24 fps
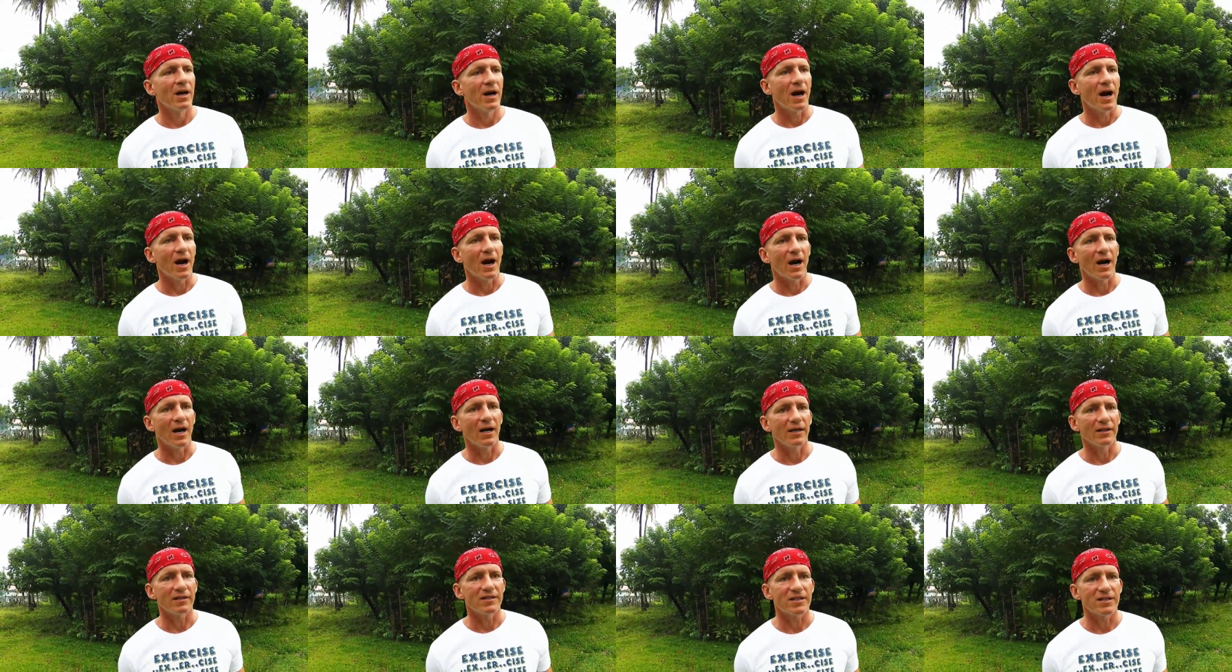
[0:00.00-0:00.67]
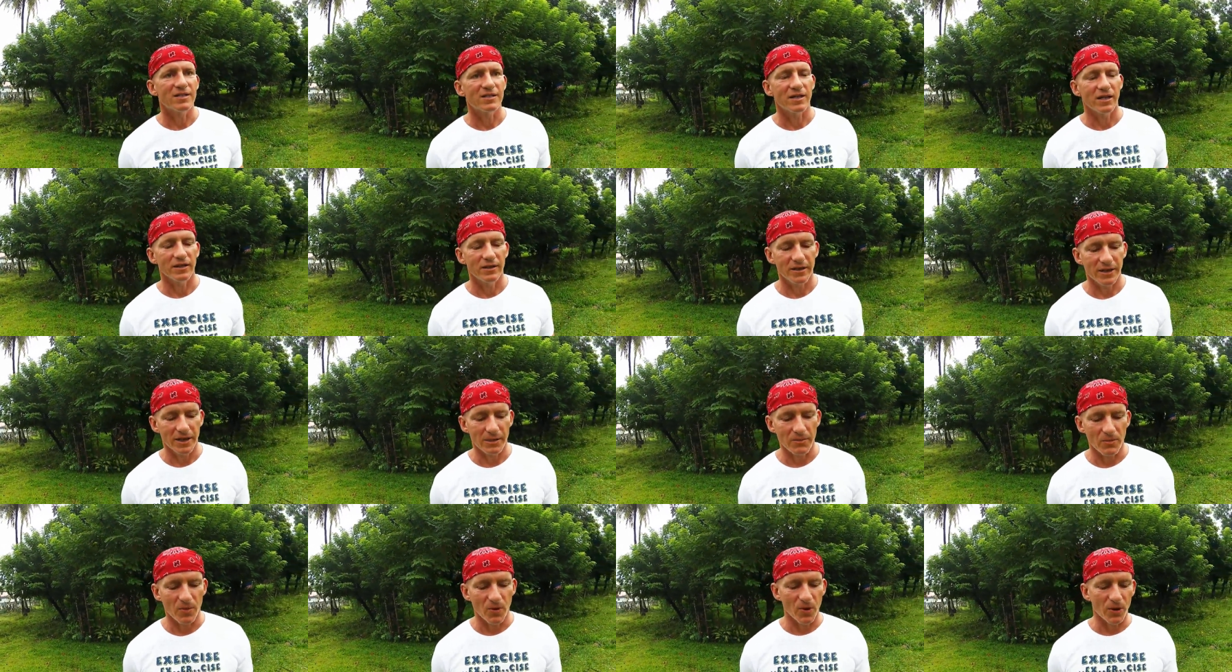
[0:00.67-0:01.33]
Uh, it's
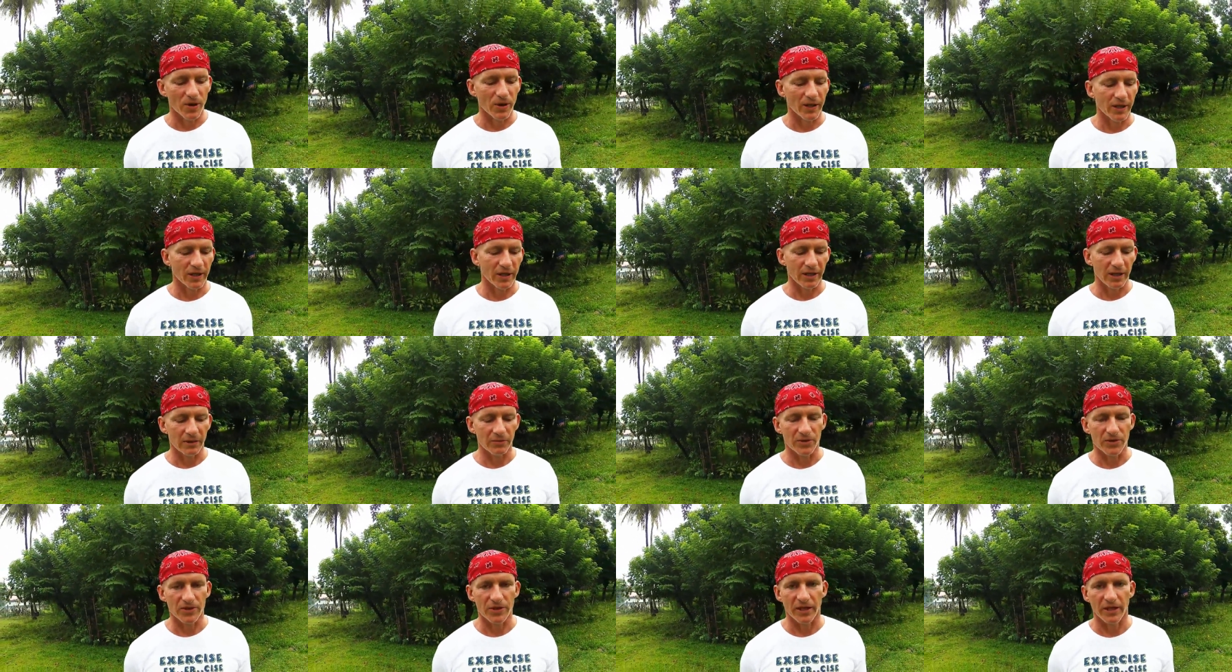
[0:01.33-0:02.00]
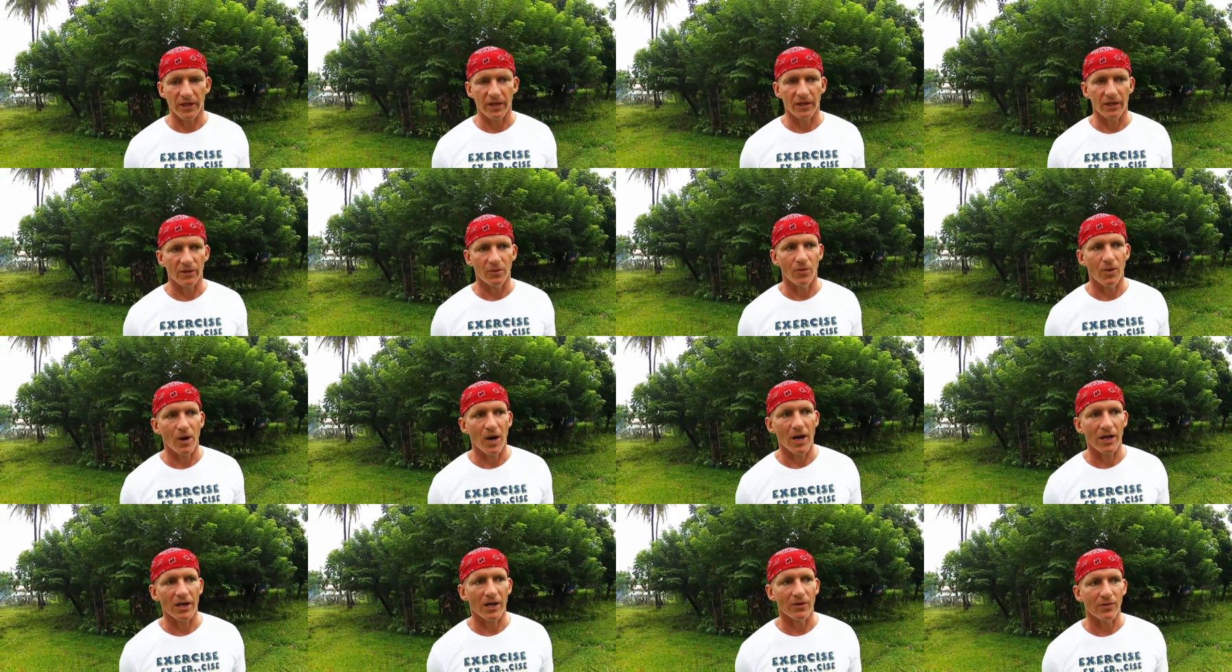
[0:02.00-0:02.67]
Sunday morning and we're taking a
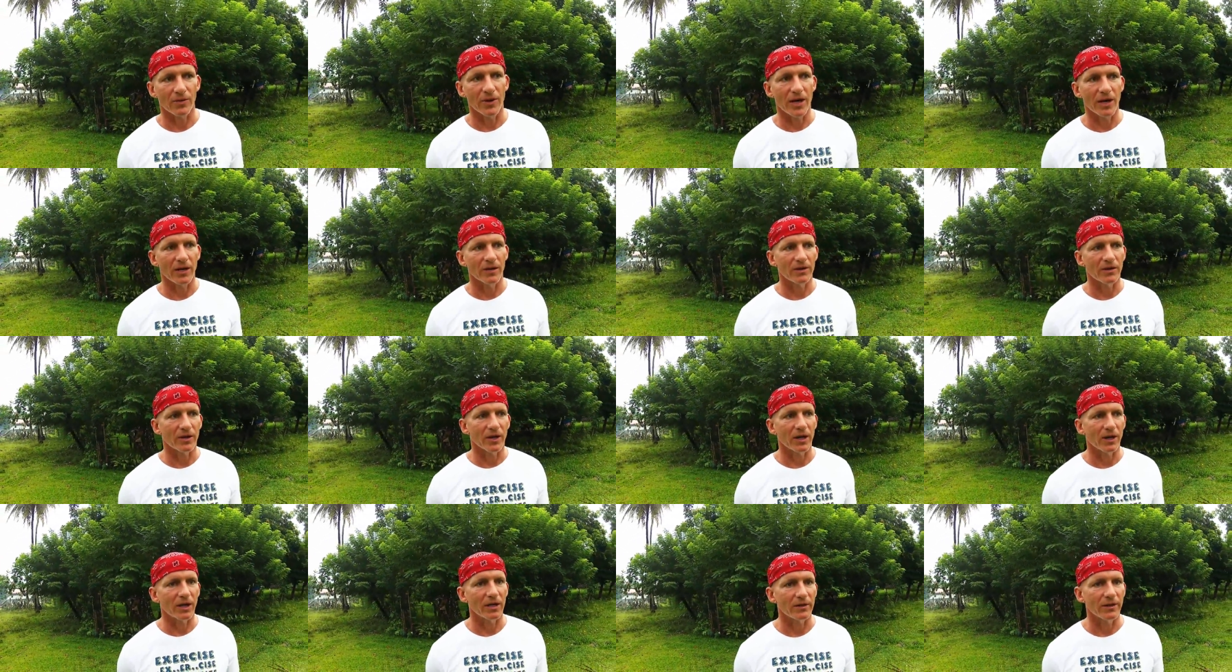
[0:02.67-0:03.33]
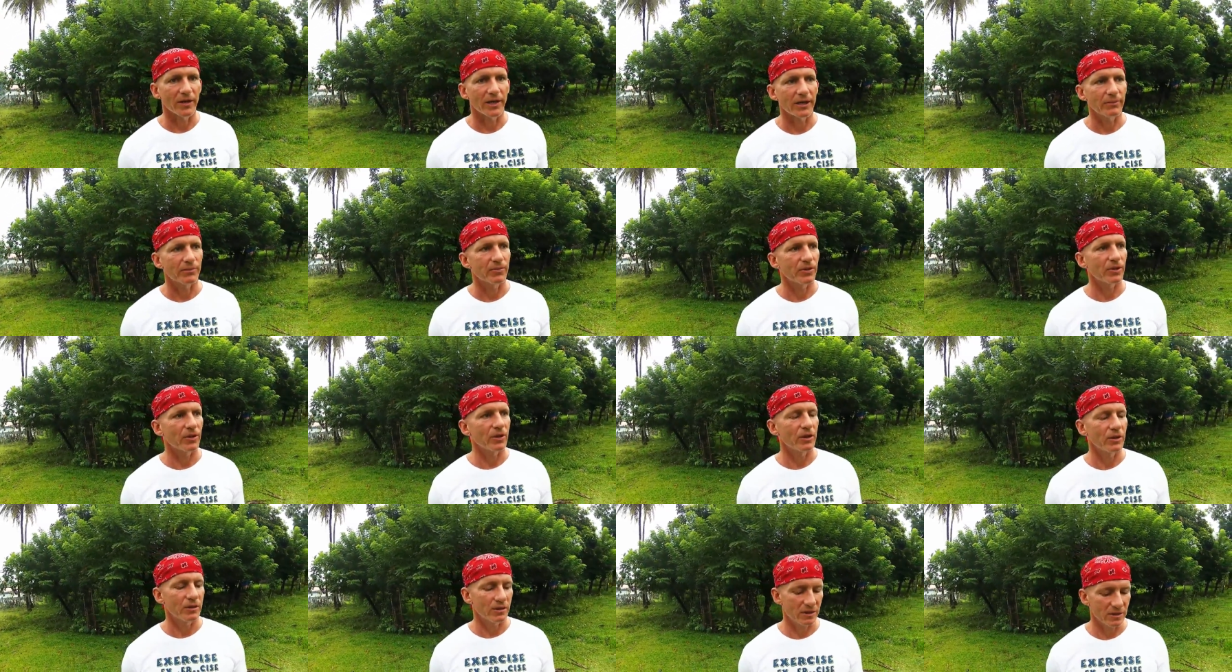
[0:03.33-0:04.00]
walk around our
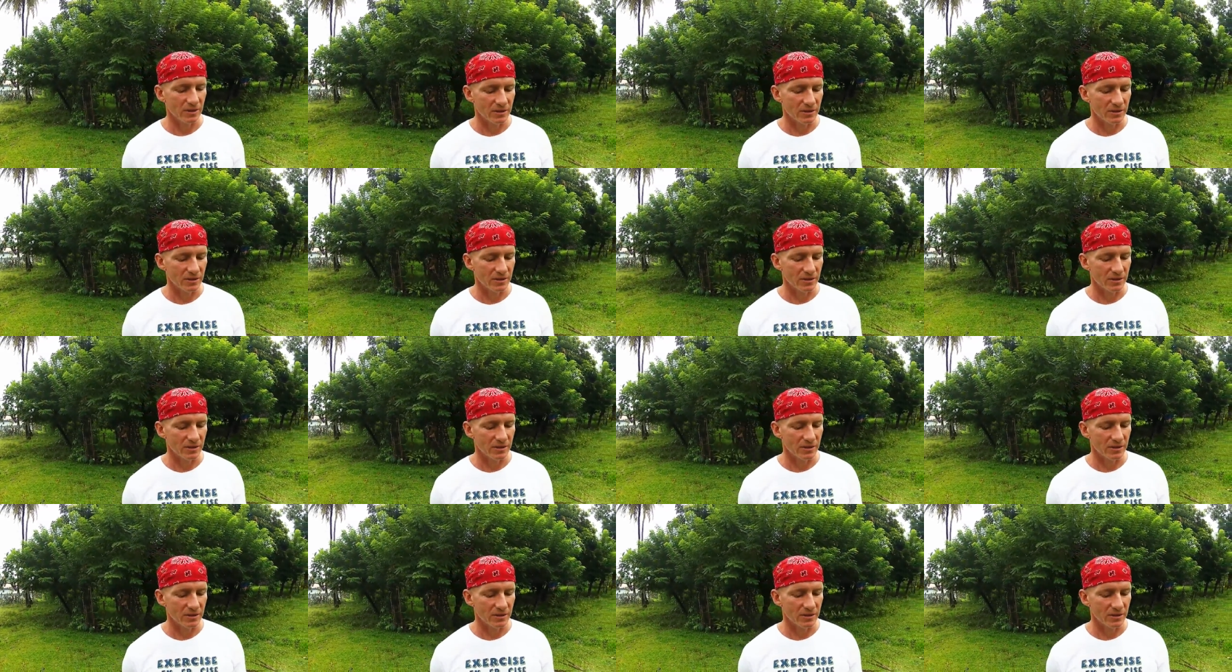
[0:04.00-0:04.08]
neighborhood.